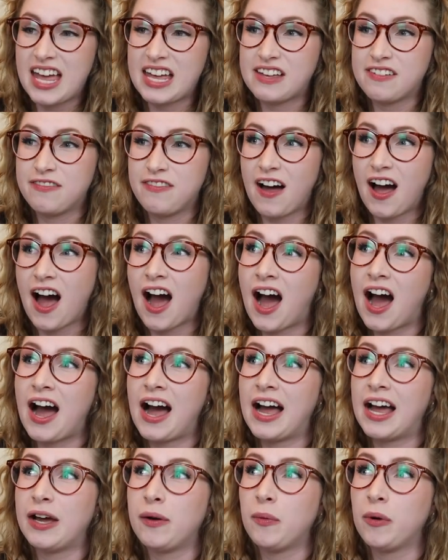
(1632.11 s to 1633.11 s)
If
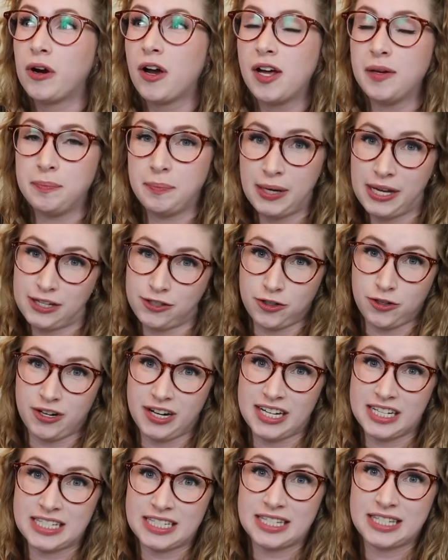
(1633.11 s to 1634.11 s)
I were on
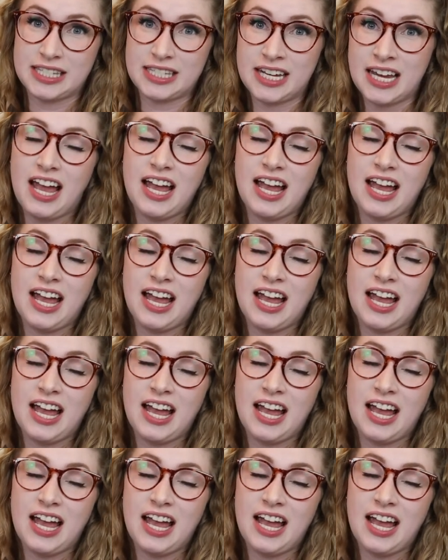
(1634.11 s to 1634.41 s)
Pinterest